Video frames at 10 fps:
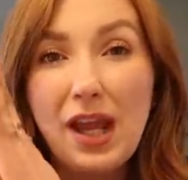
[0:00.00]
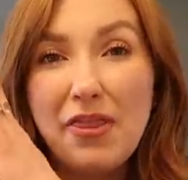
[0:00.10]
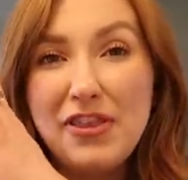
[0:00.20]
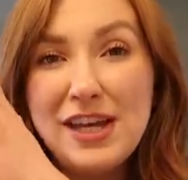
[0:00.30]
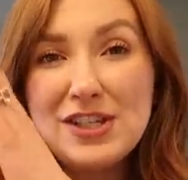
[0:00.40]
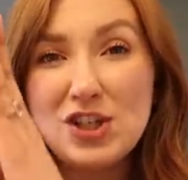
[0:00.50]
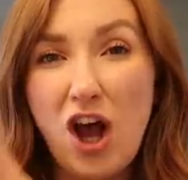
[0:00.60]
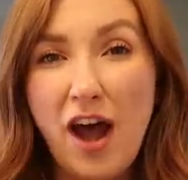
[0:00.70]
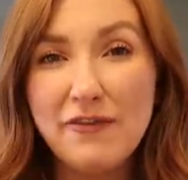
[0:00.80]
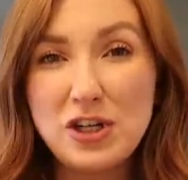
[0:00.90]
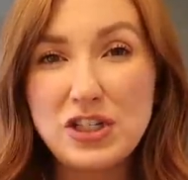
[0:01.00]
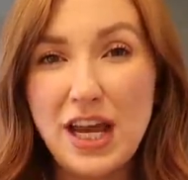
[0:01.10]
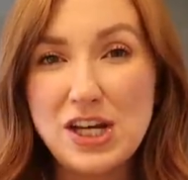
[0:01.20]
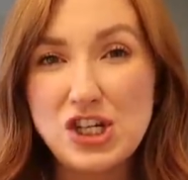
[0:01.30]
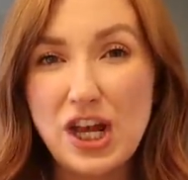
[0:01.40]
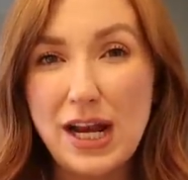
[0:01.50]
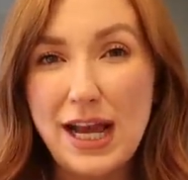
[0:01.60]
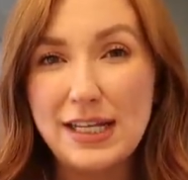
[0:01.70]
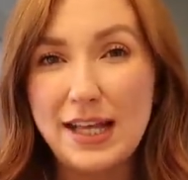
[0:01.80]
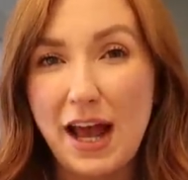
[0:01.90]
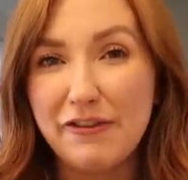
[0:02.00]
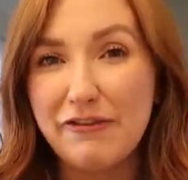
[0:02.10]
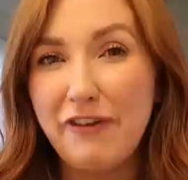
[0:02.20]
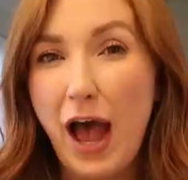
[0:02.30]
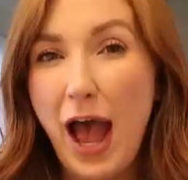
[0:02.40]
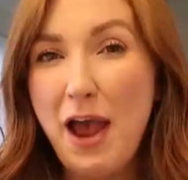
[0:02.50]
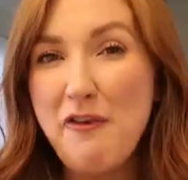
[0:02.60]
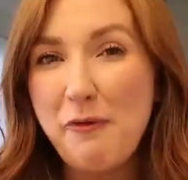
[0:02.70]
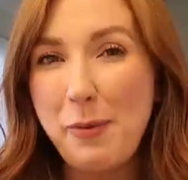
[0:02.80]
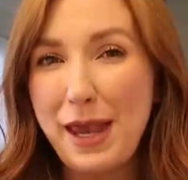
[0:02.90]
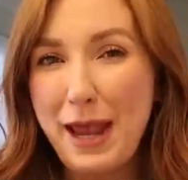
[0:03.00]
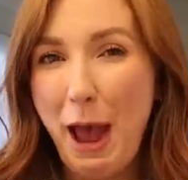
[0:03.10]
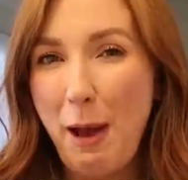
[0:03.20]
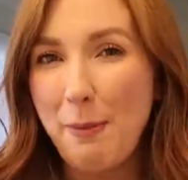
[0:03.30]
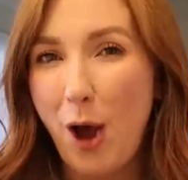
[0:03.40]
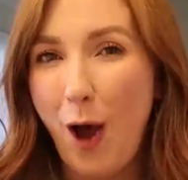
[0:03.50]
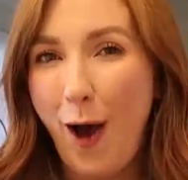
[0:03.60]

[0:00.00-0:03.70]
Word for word: This conversation is at 5 p.m.